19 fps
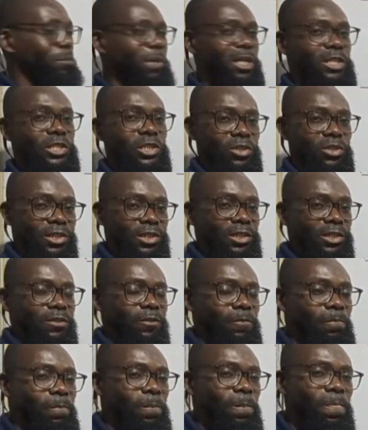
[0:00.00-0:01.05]
method.
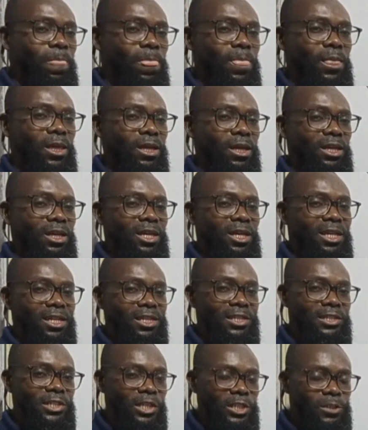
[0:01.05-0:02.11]

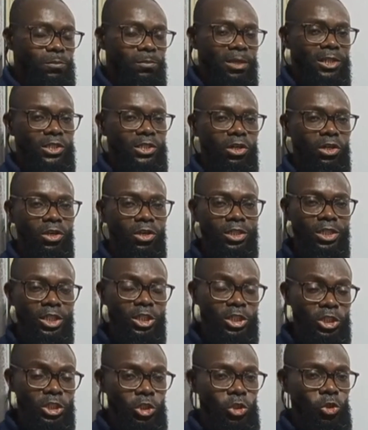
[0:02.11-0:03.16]
This method
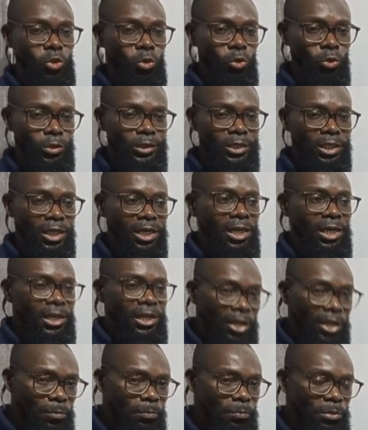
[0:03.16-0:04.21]
is used
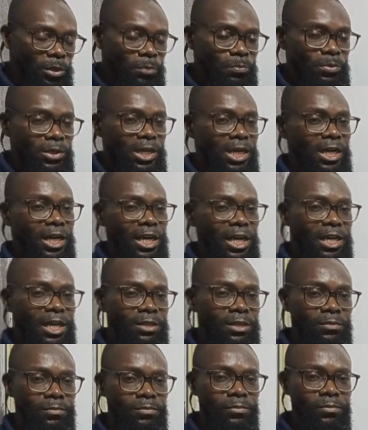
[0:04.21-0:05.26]
in
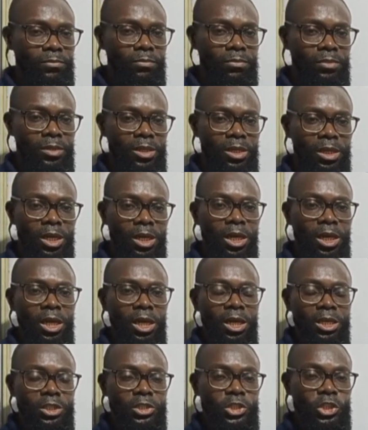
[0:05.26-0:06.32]
preparing
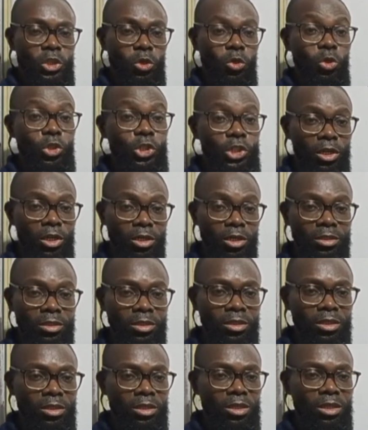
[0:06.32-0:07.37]
solution
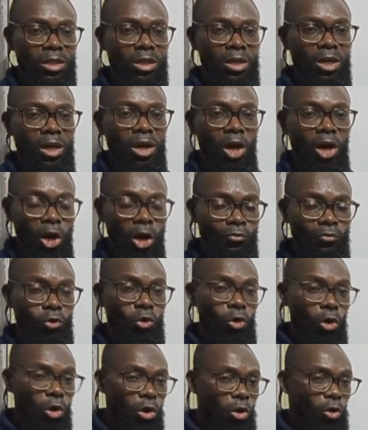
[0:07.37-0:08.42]
of
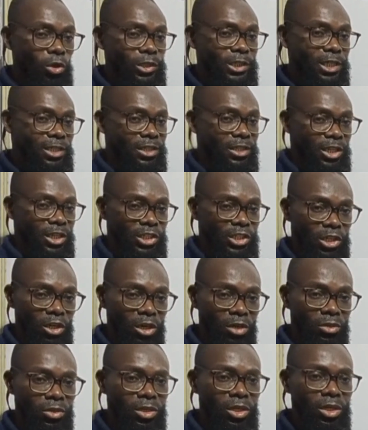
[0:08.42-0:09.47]
low
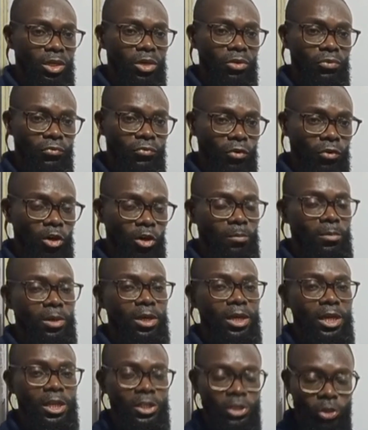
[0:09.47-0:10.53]
concentration from
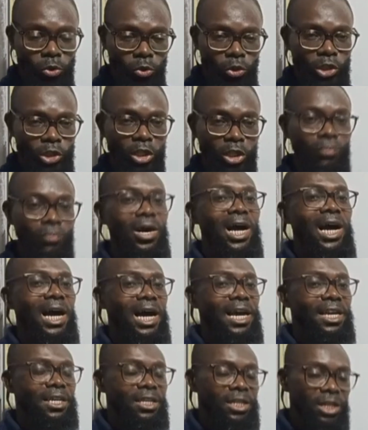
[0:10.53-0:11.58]
a solution of
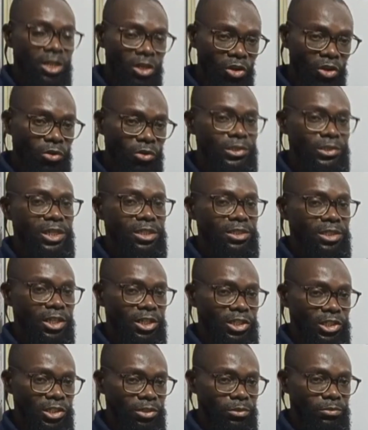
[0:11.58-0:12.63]
high
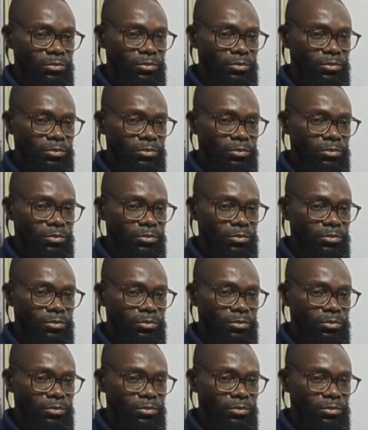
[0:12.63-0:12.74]
concentration.